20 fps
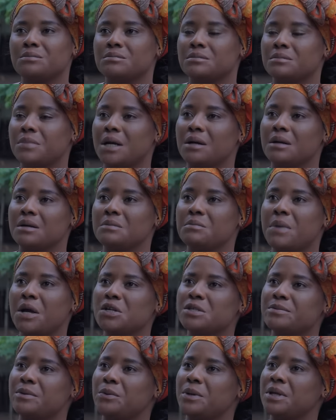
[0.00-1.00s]
My, my
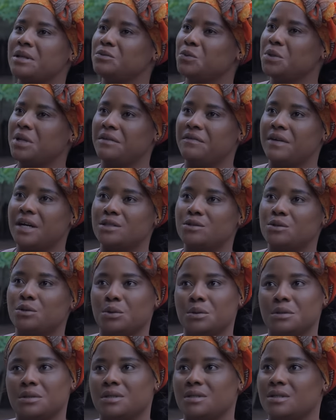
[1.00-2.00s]
husband, what, what have I
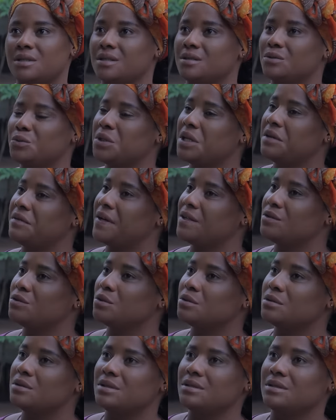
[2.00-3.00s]
done again? What have I
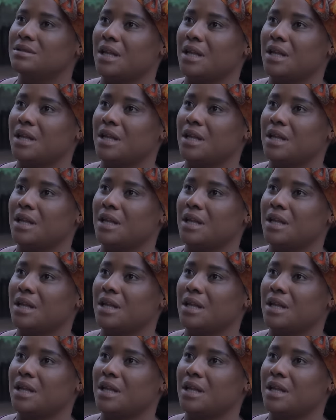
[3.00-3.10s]
done this